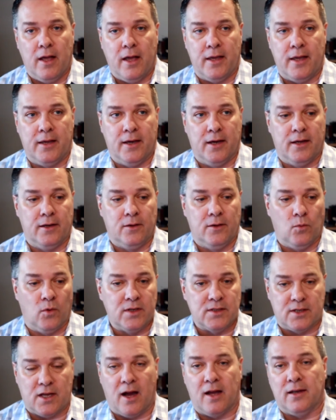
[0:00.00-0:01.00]
And what
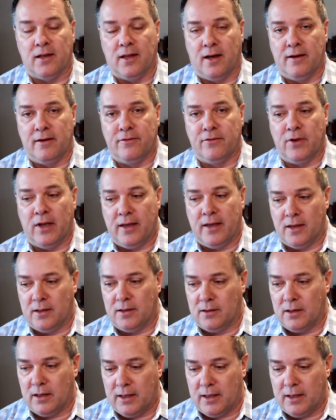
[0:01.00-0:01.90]
does God love? And